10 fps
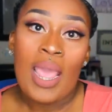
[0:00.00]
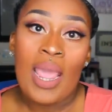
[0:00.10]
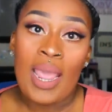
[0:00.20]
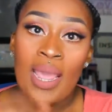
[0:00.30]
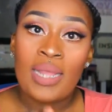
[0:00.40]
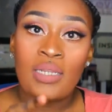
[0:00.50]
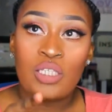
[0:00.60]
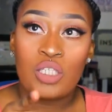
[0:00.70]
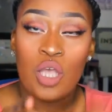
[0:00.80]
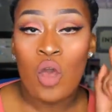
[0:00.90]
And
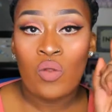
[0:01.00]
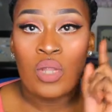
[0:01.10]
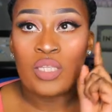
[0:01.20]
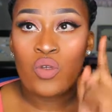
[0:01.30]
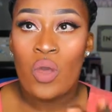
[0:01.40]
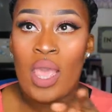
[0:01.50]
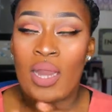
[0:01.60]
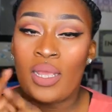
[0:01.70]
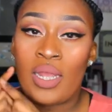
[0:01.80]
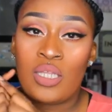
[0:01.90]
so let's go
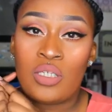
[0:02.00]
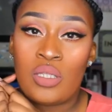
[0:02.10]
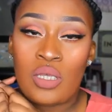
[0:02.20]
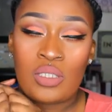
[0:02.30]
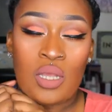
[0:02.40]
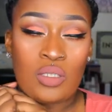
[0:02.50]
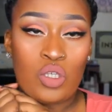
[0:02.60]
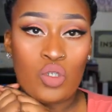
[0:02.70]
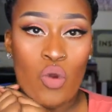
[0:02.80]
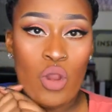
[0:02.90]
ahead and get into this
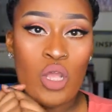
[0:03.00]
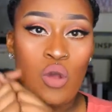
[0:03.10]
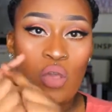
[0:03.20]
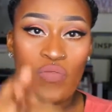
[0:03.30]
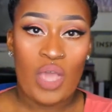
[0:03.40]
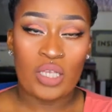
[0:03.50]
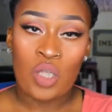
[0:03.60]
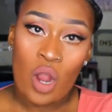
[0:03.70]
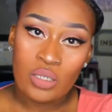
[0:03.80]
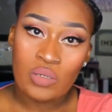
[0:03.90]
tutorial. If you guys
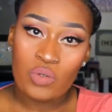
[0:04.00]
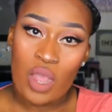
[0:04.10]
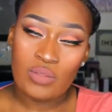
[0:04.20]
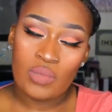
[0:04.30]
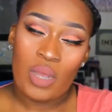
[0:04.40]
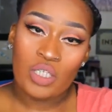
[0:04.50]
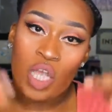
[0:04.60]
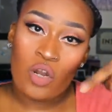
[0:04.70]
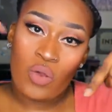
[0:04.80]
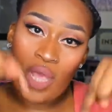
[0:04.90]
aren't subscribed to my
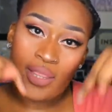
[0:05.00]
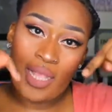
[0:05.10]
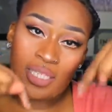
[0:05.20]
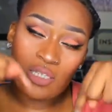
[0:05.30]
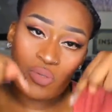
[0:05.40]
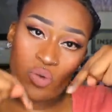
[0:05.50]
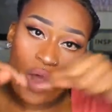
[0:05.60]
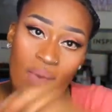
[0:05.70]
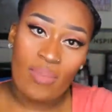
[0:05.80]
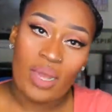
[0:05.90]
channel, hit that
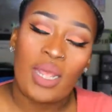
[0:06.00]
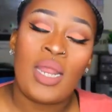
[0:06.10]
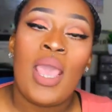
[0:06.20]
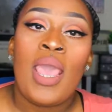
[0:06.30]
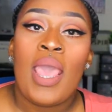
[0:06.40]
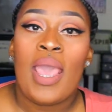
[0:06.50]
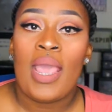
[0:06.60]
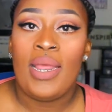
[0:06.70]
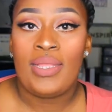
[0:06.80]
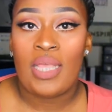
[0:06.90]
subscribe button
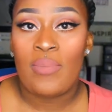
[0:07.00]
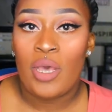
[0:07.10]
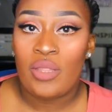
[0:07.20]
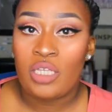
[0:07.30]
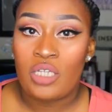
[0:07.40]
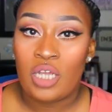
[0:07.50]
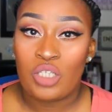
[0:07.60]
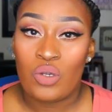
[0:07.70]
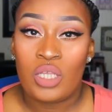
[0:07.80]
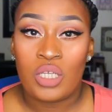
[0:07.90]
and hit that bell that's next
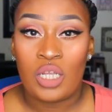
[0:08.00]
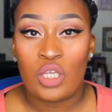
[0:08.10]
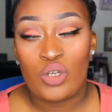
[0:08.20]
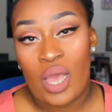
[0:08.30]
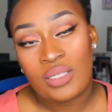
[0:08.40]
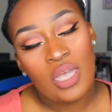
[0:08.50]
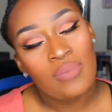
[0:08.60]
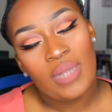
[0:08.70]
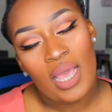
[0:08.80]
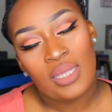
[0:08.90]
to it, and it's going to get you guys
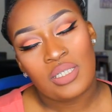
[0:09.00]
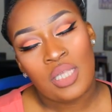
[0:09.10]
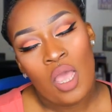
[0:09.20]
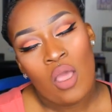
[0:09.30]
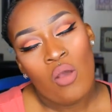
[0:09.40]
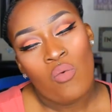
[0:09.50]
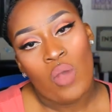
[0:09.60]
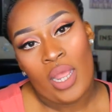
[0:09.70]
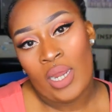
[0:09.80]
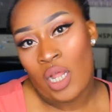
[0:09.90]
updates
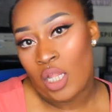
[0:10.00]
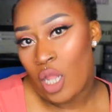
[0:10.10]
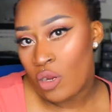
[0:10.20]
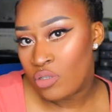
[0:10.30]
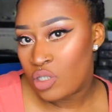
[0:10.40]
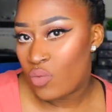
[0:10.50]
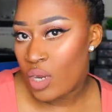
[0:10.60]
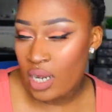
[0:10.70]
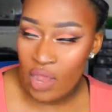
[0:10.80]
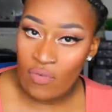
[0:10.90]
and alerts
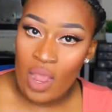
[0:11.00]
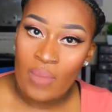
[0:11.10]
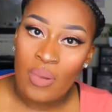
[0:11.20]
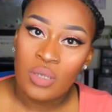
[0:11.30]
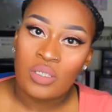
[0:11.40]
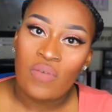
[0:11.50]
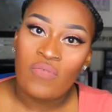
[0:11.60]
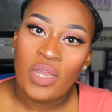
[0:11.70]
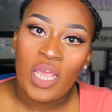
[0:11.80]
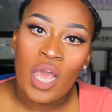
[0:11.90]
whenever I post
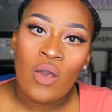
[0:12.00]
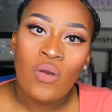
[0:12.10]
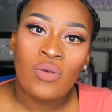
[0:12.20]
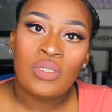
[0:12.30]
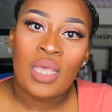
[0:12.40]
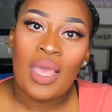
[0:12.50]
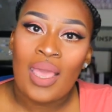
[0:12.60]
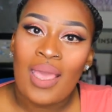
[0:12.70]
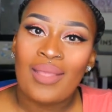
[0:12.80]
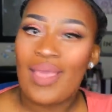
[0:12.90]
videos.
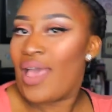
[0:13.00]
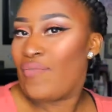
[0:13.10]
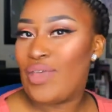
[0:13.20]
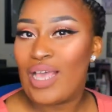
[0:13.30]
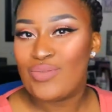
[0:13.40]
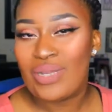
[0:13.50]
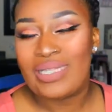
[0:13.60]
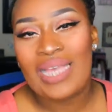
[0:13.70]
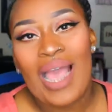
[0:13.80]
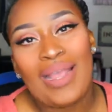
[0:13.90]
And yeah, if you guys want to
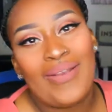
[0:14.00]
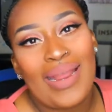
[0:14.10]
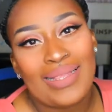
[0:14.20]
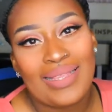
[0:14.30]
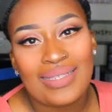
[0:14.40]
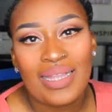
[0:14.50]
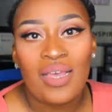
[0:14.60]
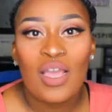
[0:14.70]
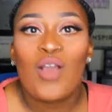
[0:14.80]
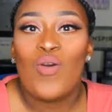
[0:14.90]
see how I created this
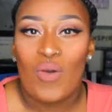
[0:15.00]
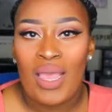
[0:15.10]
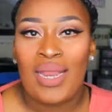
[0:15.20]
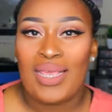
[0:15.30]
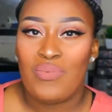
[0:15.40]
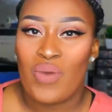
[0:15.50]
look, go ahead and keep